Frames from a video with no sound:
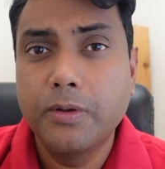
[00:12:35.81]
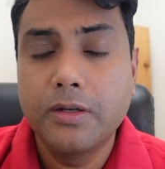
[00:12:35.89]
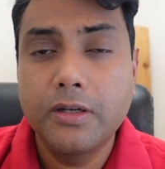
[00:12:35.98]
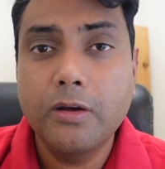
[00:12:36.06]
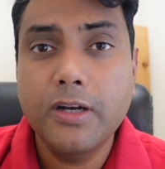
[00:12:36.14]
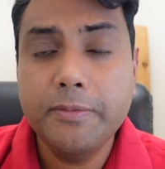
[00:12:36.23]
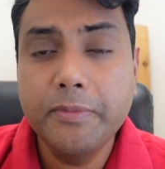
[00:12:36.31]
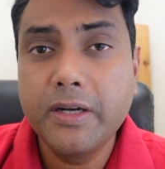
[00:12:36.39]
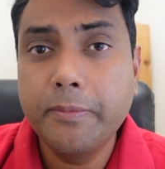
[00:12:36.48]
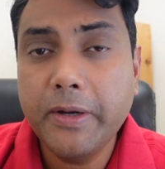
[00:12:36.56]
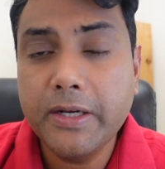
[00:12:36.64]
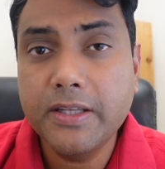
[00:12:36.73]
Now let me
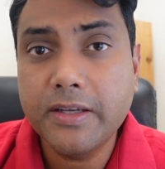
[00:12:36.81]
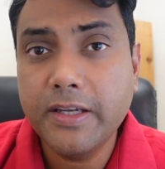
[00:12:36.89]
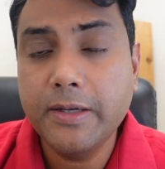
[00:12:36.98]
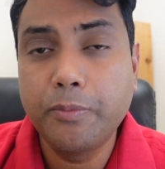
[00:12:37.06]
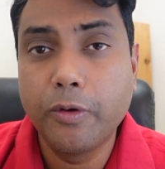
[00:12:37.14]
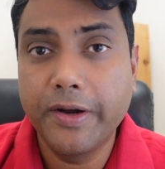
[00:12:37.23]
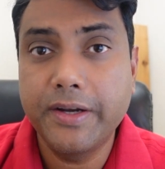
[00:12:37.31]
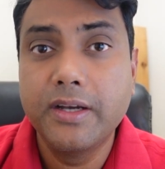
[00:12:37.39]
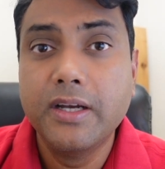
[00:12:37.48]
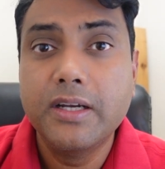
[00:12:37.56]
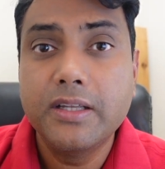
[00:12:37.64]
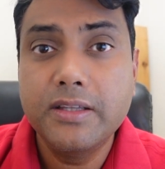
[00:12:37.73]
repeat the key point.
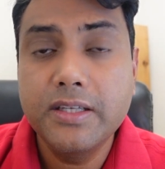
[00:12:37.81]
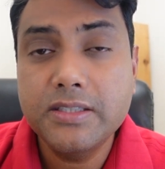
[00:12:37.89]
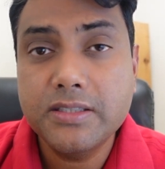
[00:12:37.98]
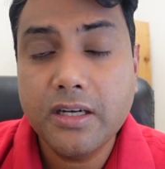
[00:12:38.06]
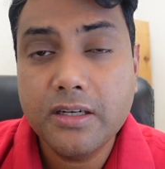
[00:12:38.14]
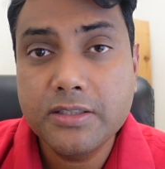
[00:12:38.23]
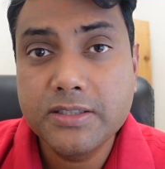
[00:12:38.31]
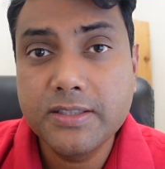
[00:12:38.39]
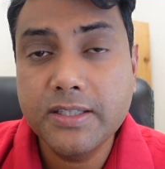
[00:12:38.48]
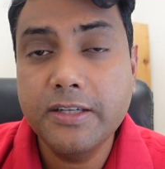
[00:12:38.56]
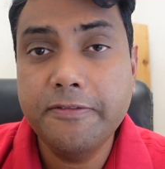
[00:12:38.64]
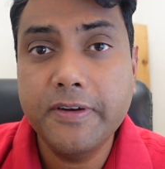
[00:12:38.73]
These are
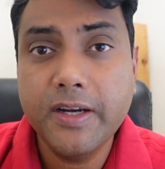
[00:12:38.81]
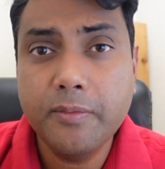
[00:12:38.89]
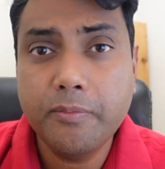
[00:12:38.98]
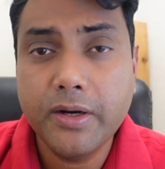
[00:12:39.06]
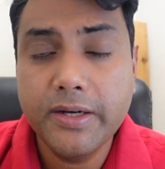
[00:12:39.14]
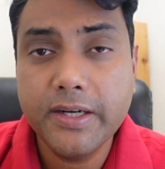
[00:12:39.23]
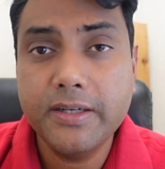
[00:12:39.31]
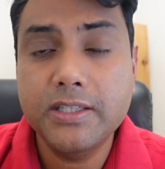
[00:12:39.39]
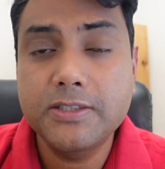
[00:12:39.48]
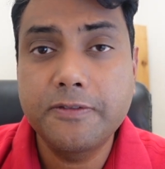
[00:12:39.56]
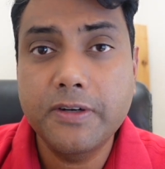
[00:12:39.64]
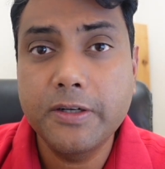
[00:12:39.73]
significant
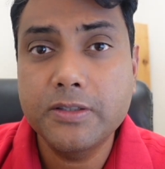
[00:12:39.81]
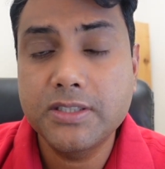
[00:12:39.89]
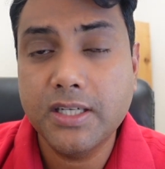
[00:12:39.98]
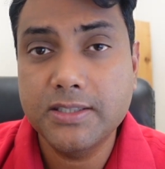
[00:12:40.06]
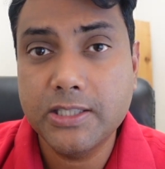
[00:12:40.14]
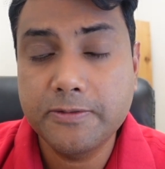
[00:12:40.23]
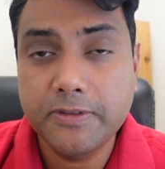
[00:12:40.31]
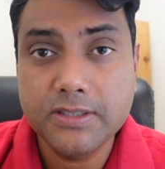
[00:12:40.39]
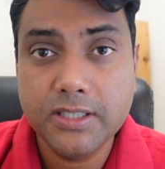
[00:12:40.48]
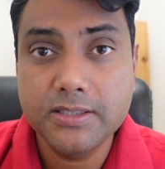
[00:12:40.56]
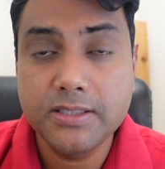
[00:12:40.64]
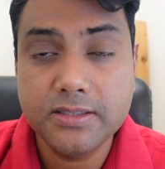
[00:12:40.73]
predictors for your chances for
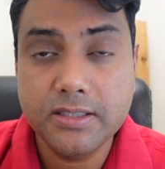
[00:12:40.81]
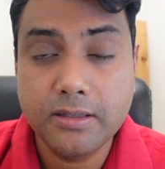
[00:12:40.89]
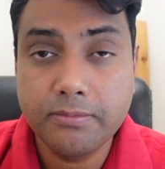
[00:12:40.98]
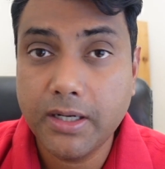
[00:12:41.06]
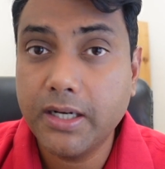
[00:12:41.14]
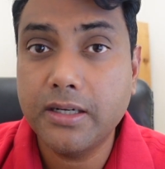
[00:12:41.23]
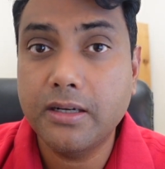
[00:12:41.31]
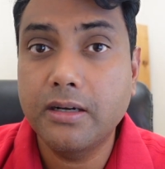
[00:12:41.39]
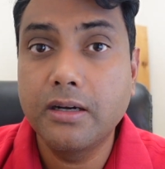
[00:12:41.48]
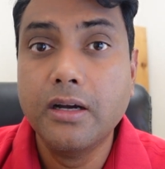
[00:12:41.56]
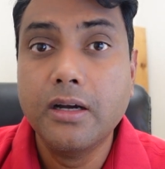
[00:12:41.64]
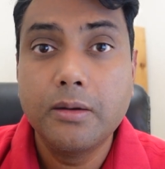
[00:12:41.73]
success in
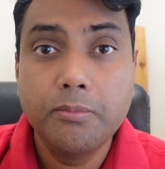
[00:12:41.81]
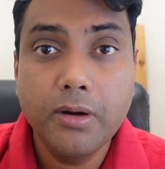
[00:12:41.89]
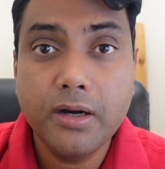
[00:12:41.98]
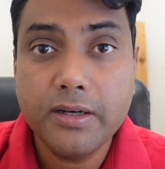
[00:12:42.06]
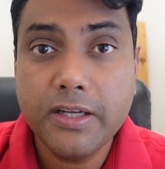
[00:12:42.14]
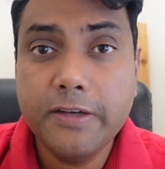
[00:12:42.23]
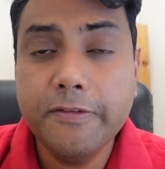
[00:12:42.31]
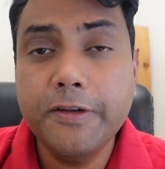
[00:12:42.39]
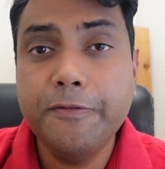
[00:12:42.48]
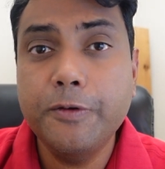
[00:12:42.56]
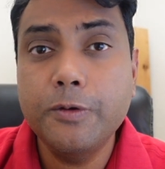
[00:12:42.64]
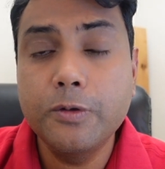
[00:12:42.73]
America, but even
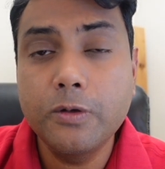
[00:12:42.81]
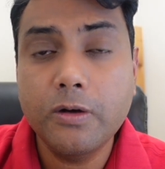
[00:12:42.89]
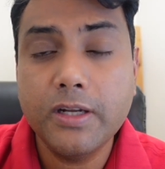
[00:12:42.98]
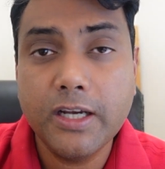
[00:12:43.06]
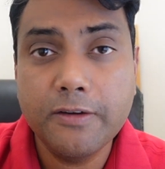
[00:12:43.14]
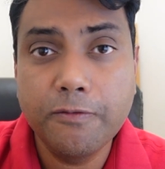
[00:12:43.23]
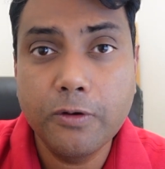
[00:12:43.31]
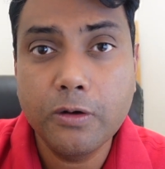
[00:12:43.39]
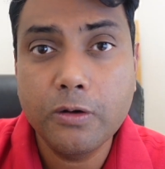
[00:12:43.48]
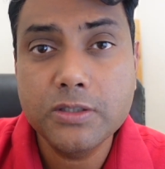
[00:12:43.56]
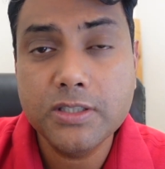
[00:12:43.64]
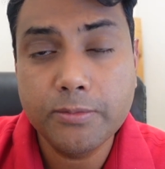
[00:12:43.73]
if you do not have one
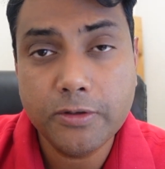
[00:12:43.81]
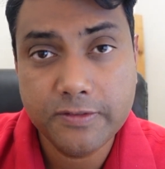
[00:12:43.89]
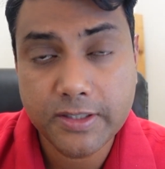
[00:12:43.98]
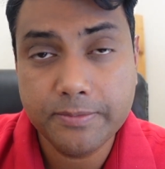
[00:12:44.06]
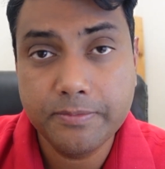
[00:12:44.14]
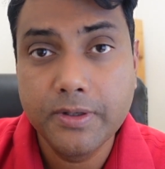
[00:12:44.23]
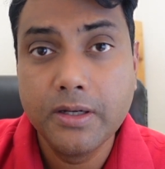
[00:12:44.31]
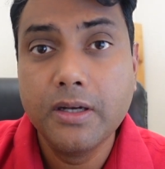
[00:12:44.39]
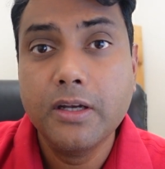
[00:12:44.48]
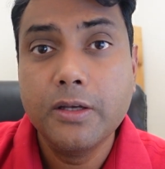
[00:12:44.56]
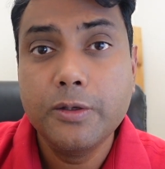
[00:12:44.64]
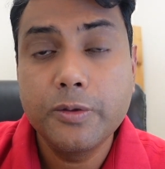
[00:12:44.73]
or some of them,
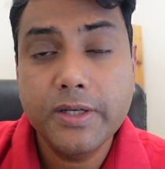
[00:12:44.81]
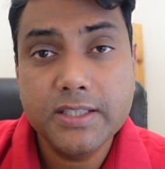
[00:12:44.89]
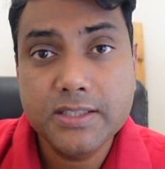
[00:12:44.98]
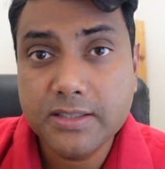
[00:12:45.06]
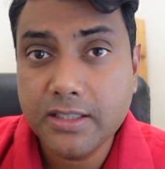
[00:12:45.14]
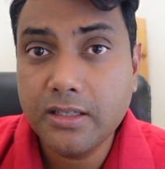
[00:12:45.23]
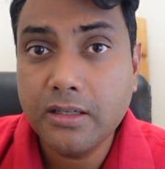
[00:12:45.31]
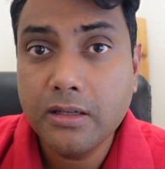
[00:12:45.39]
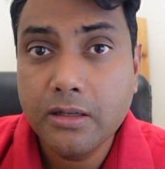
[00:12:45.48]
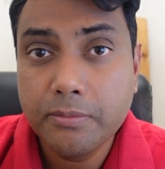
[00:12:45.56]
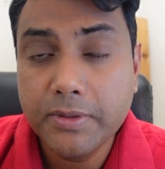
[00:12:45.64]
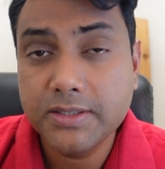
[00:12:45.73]
you can still
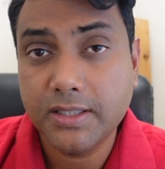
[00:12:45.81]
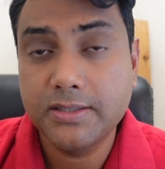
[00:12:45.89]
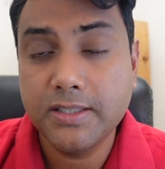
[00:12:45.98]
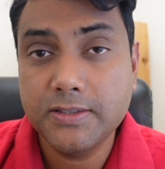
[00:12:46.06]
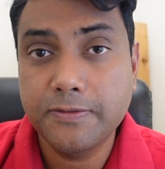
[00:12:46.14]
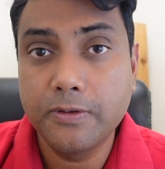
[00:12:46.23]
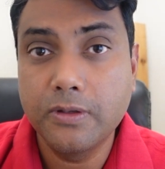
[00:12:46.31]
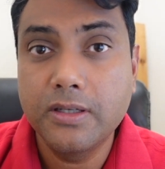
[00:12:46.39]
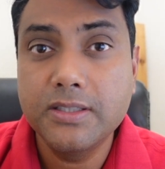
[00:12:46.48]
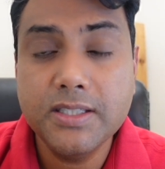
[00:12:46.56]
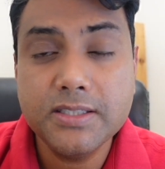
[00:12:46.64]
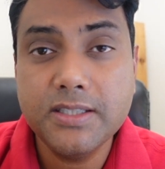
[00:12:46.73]
be successful,
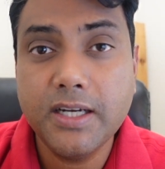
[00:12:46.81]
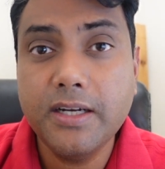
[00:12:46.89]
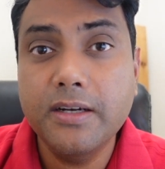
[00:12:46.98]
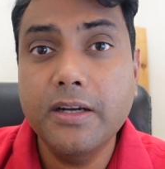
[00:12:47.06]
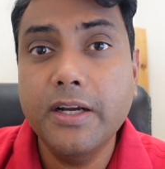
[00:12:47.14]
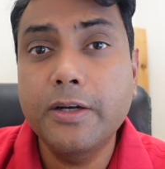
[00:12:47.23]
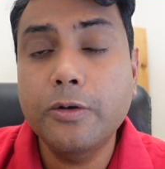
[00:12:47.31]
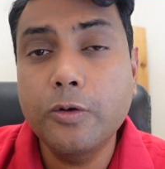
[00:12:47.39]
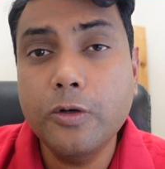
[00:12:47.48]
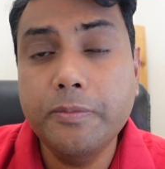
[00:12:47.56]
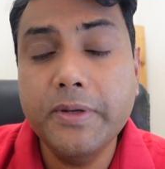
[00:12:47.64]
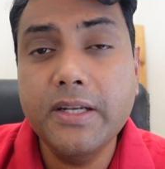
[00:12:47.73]
just that it
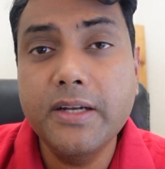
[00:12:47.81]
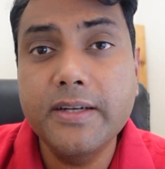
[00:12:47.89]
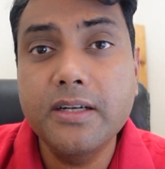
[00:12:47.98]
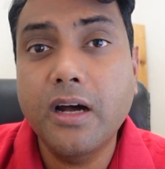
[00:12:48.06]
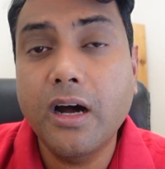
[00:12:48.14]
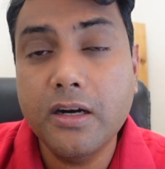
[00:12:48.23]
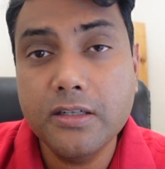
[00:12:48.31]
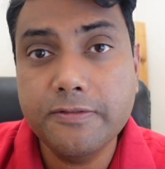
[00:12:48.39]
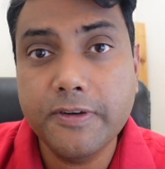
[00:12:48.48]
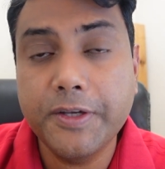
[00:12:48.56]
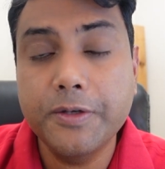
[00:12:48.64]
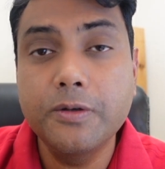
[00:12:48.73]
could be a little harder
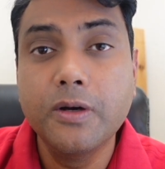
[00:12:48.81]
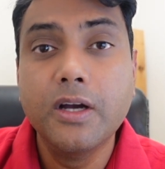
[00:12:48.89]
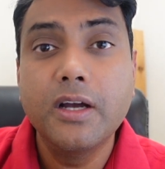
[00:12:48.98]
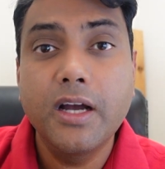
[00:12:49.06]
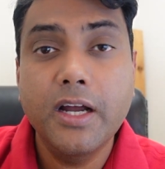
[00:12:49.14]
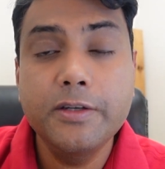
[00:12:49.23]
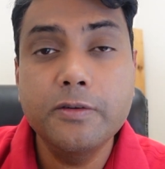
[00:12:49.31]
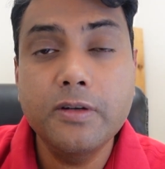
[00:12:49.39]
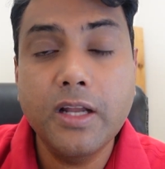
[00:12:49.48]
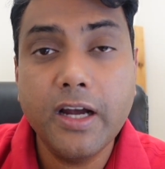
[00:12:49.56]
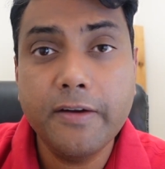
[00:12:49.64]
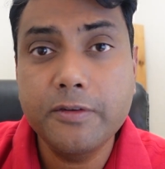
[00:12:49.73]
for you and you
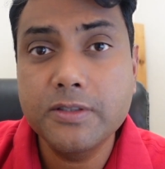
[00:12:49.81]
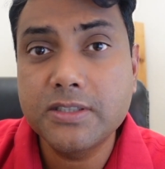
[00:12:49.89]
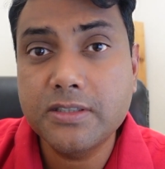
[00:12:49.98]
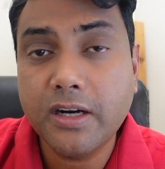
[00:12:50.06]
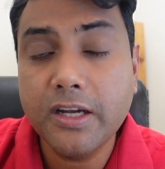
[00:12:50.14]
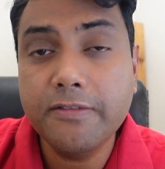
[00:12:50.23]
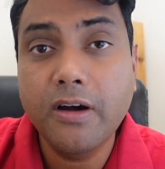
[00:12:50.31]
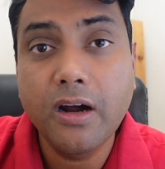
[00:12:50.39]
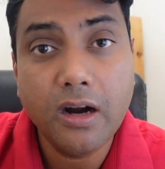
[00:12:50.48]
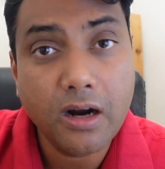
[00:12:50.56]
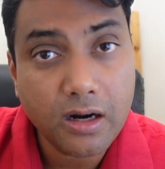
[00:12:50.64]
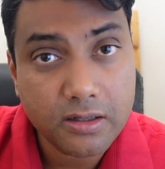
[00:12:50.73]
will have to strive
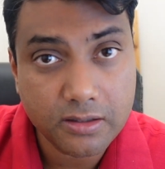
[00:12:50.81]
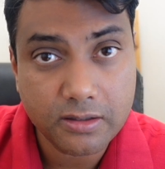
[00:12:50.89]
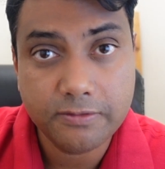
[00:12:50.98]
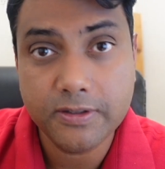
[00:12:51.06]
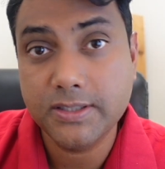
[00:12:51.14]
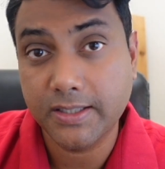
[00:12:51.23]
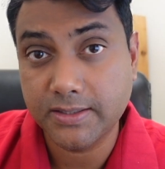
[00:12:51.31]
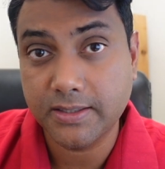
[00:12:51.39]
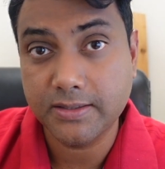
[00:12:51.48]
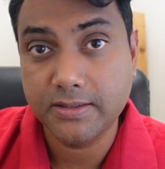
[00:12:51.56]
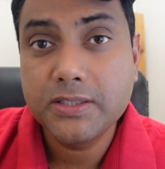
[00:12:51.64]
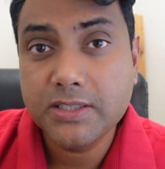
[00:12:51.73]
harder for
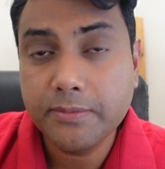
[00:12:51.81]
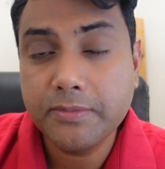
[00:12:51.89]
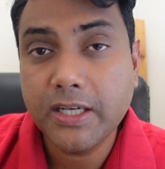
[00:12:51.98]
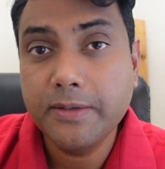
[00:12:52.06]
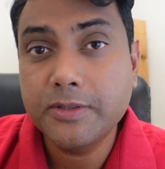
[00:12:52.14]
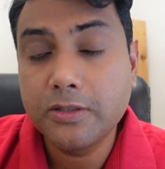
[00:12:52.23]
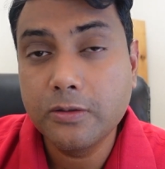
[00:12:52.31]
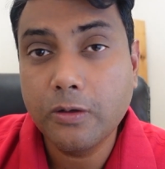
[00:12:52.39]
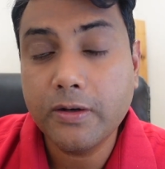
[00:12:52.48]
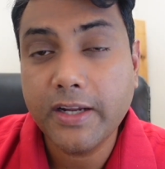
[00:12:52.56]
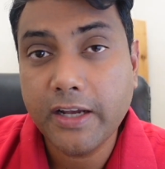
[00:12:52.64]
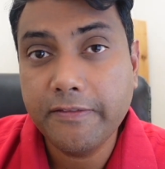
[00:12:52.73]
success. But sometimes
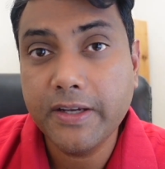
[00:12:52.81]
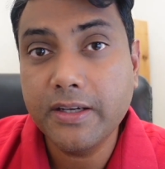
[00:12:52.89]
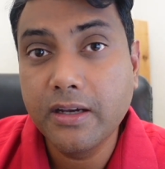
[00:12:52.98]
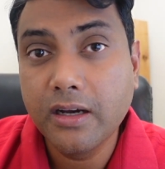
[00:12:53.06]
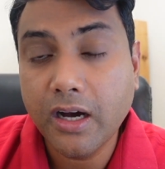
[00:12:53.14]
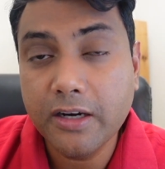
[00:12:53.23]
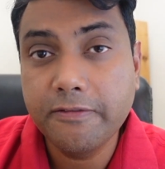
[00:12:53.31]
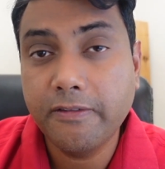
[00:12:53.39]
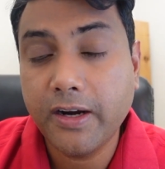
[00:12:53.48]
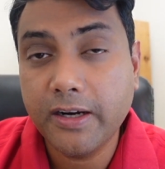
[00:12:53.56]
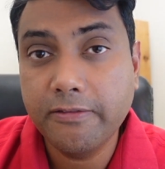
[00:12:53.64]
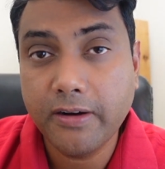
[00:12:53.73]
not having
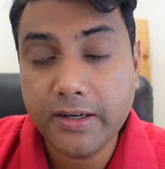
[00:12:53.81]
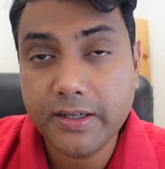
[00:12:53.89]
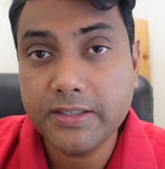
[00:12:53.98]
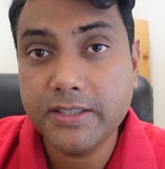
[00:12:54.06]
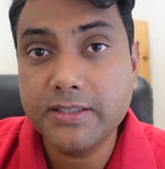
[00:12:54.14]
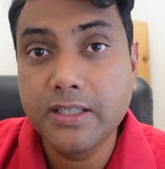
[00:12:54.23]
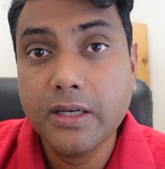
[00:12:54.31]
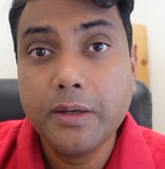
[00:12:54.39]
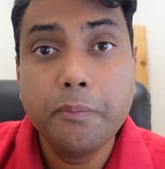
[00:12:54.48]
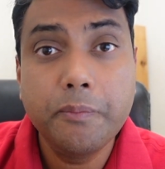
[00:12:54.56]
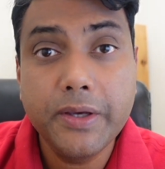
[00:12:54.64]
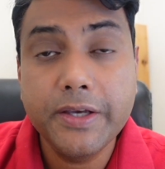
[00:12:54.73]
unfair advantages
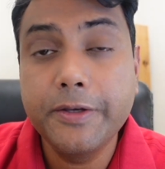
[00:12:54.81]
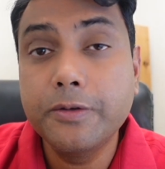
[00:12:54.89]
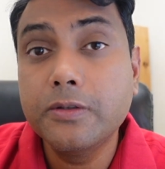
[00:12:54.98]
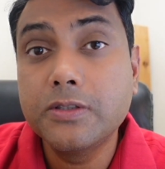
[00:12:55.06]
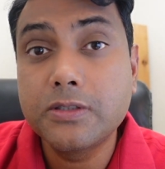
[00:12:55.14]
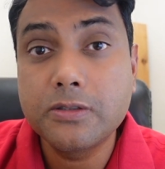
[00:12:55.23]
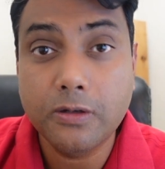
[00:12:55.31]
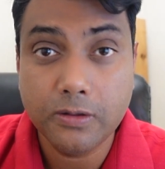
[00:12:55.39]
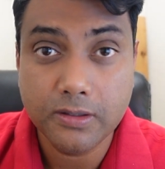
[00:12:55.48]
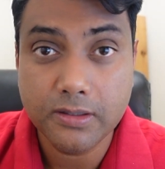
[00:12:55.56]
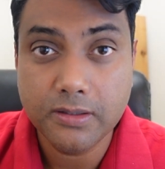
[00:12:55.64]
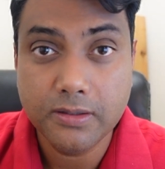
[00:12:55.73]
make you
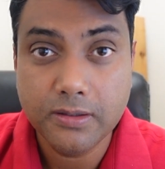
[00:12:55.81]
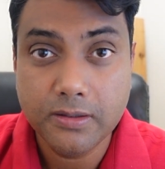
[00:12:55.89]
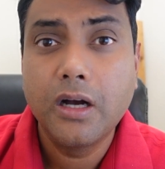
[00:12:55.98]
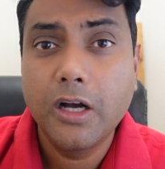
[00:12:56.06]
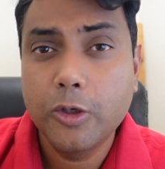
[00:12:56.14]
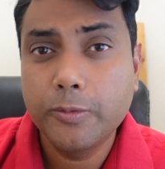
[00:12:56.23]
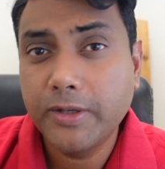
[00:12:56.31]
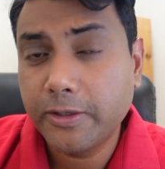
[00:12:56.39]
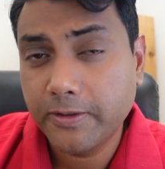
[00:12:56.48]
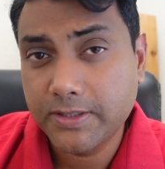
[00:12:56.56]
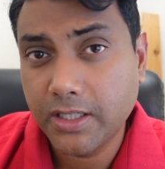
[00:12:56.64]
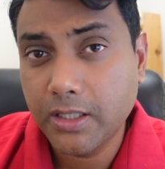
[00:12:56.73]
stronger. I hope that
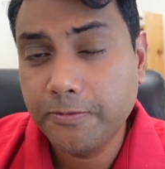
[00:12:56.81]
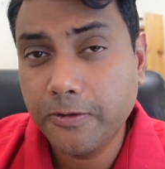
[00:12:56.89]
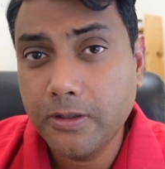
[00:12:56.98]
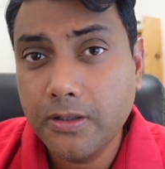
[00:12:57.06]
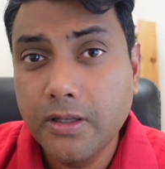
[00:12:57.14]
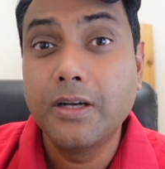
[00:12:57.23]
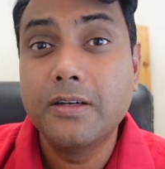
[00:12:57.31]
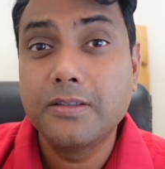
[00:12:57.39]
was helpful.